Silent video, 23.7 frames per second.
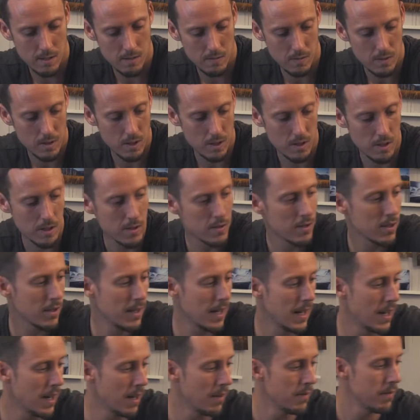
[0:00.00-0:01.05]
Just loosen
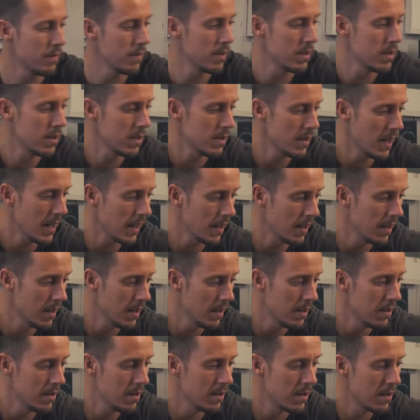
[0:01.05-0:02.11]
that up for a
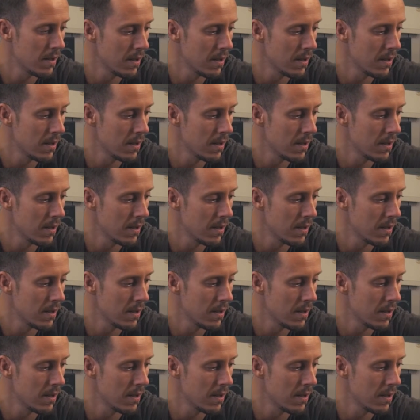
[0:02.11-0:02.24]
second.